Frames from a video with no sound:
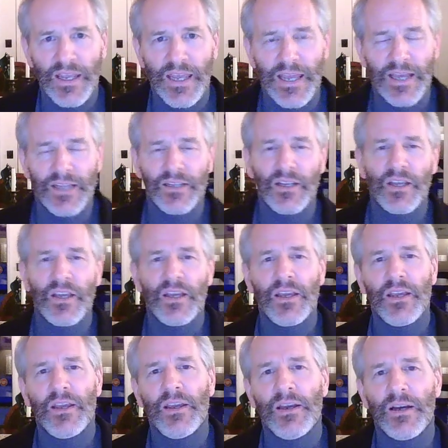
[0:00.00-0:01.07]
And,
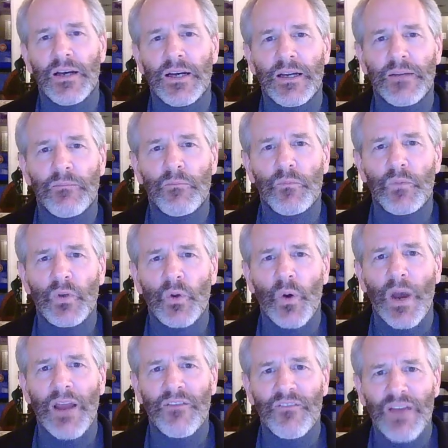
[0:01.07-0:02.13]

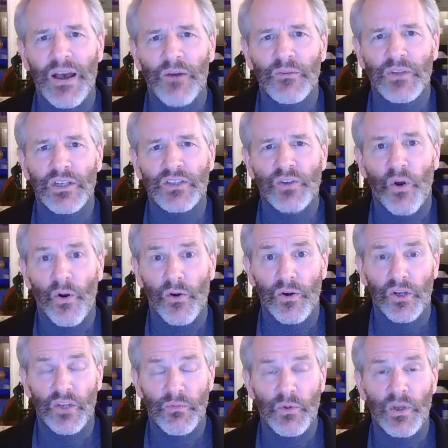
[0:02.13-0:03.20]
I found that it's
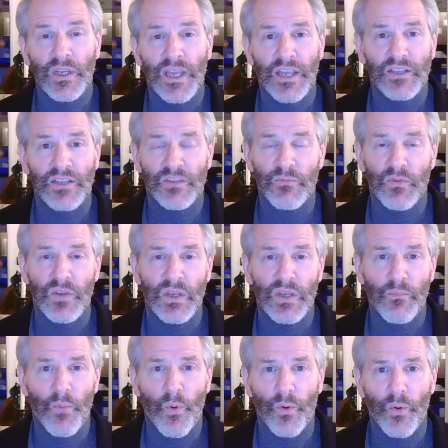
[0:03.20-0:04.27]
harder to communicate some of the
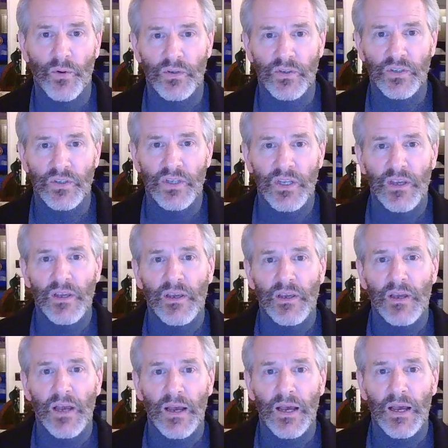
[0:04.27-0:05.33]
important
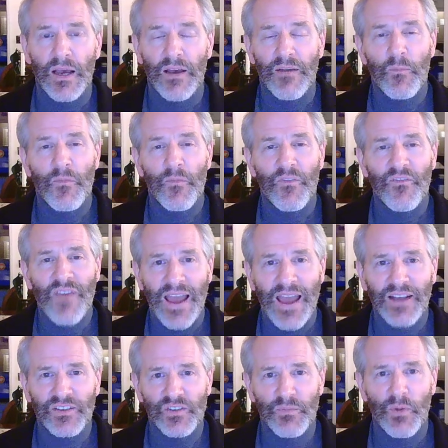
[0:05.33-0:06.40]

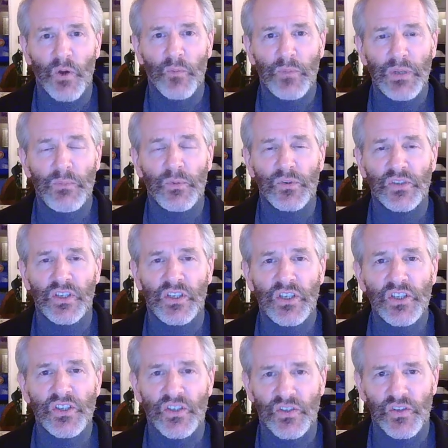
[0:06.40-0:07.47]
facts about people's
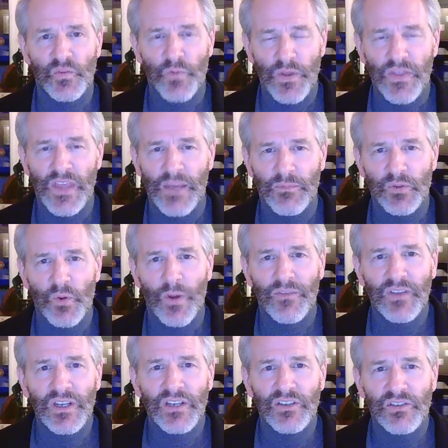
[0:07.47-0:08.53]
conditions with them. So I've
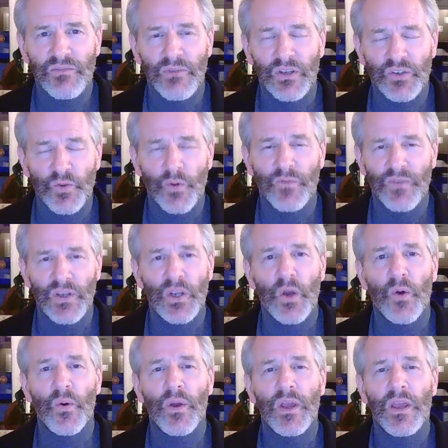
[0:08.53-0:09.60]
done a short
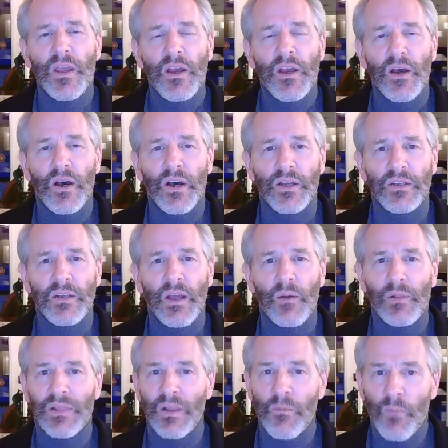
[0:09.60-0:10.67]
video on
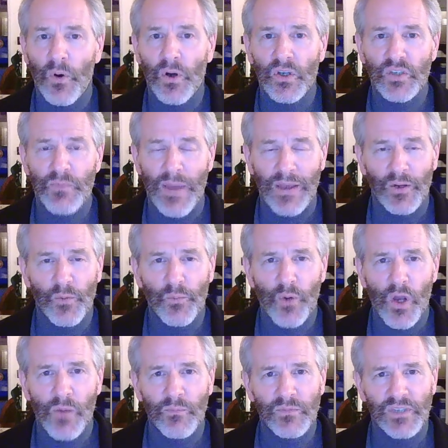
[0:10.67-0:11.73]
lumbar spinal
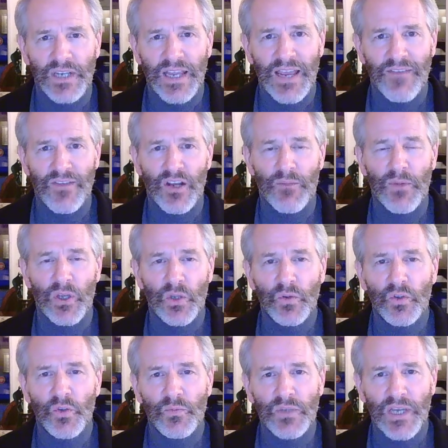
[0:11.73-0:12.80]
problems, and I have that on my
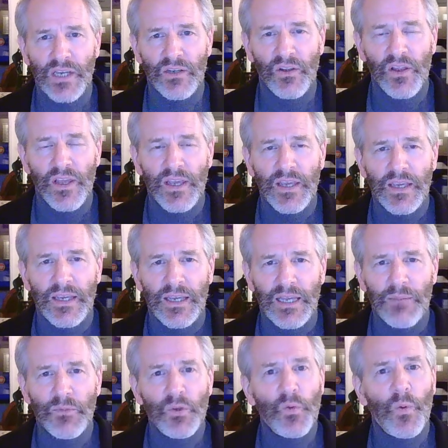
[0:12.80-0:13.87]
YouTube channel. And
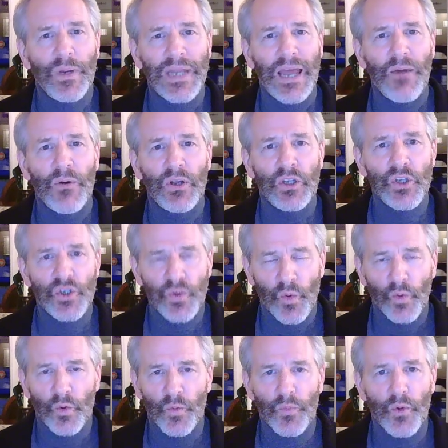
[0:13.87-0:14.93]
I'm going to do one now on
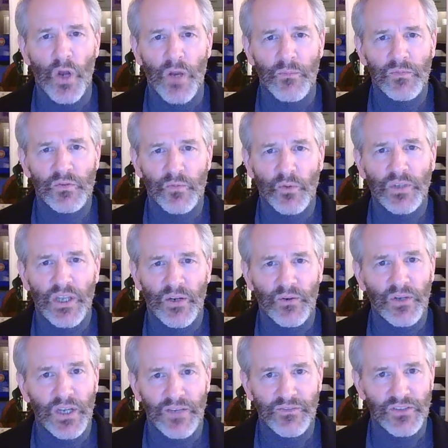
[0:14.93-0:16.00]
shoulder problems, rotator
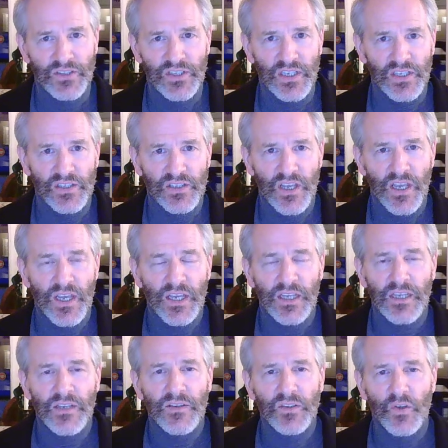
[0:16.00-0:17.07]
cuff disease.
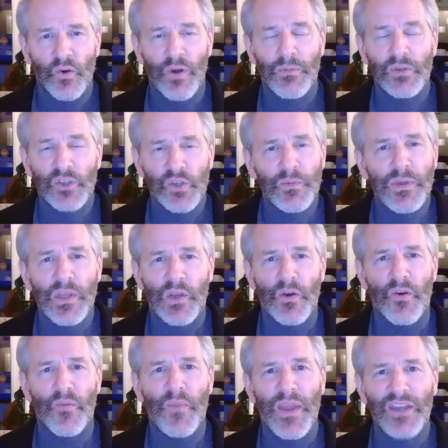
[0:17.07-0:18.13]
So I'm assuming that
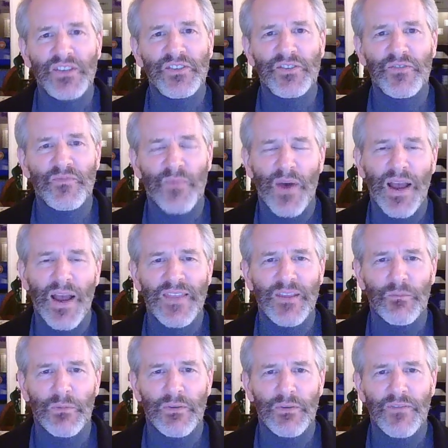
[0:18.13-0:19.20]
you're a patient of mine,
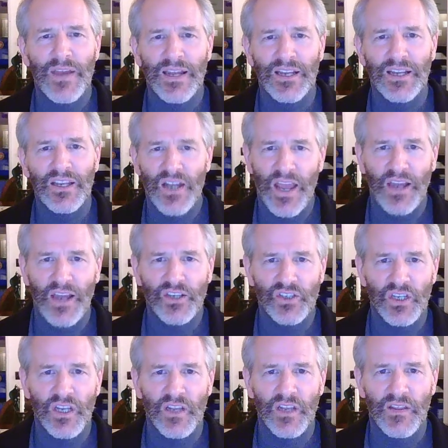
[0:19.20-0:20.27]
that we've had a
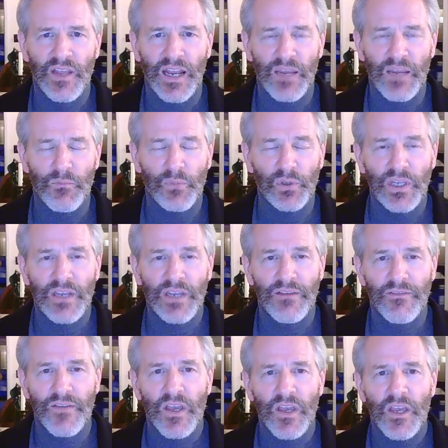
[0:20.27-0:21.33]
connection, and that I
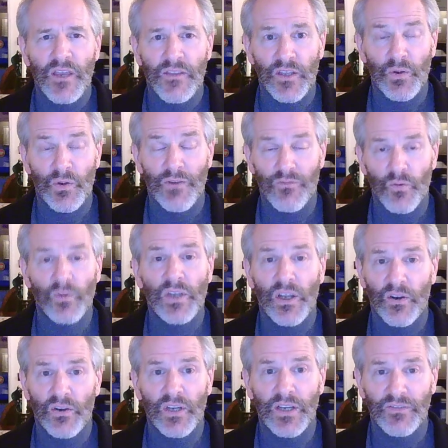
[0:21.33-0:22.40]
believe that you have
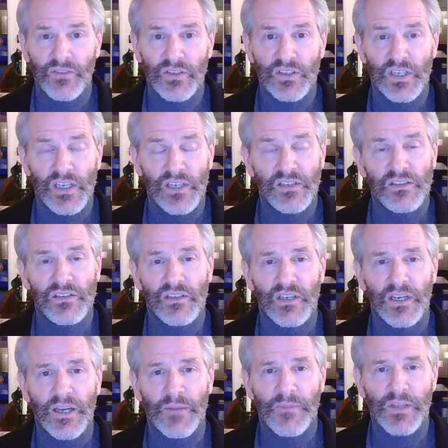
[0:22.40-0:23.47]
rotator cuff disease
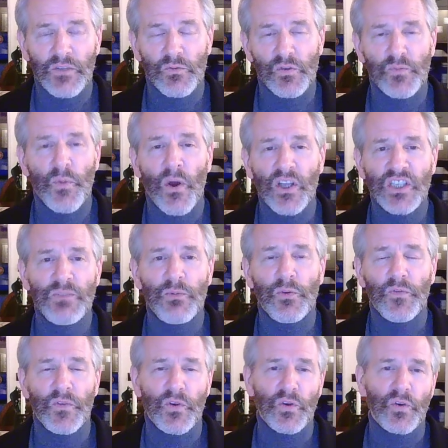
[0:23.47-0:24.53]
that's responsible
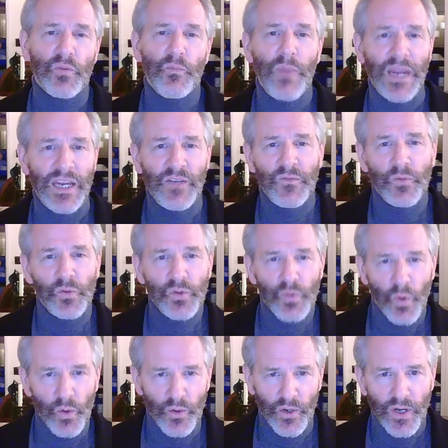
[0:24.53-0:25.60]
for your painful
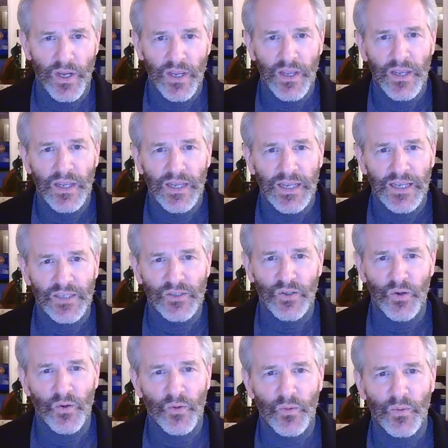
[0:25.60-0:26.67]
shoulder. And
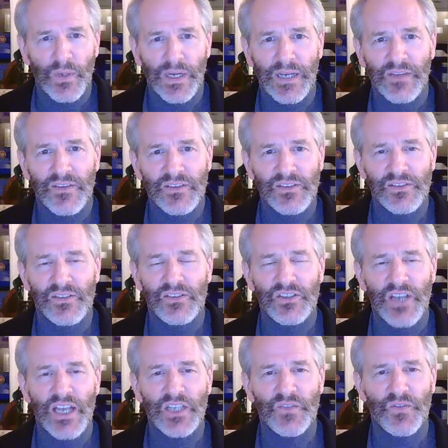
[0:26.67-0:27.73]
so this is a
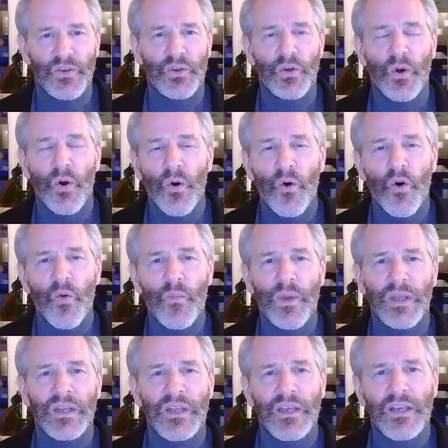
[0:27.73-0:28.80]
chance for you to go home
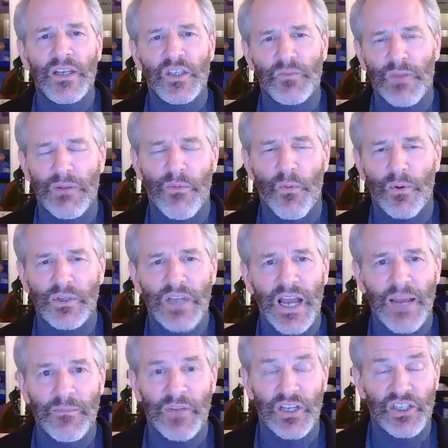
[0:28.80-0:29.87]
and spend a bit more
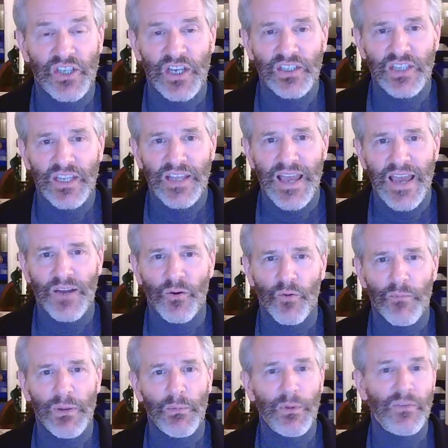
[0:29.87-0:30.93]
time digesting that, or
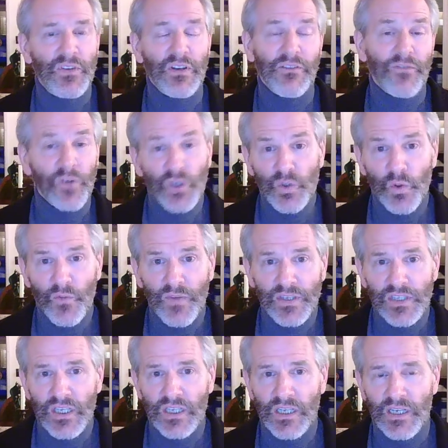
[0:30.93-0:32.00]
maybe we've done a virtual
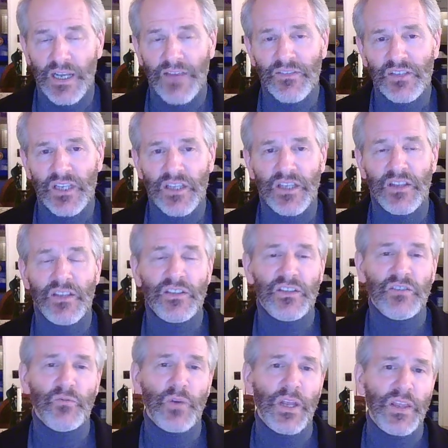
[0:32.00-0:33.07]
visit and I've said that this
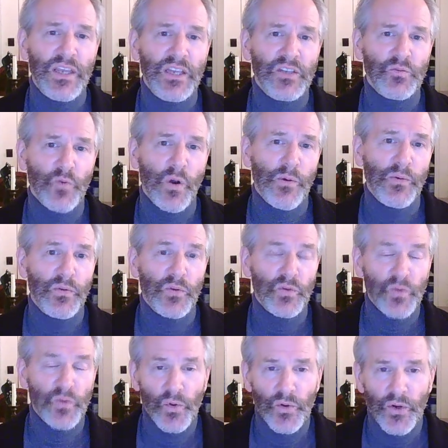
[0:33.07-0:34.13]
is what I think is wrong with your
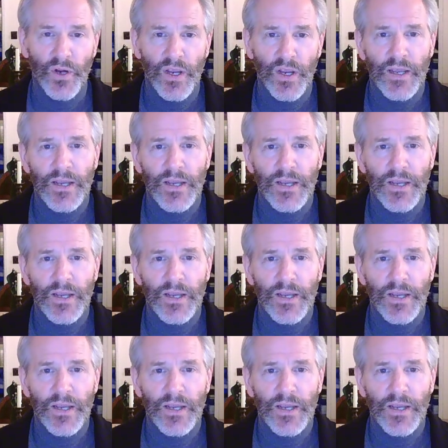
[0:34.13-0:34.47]
shoulder.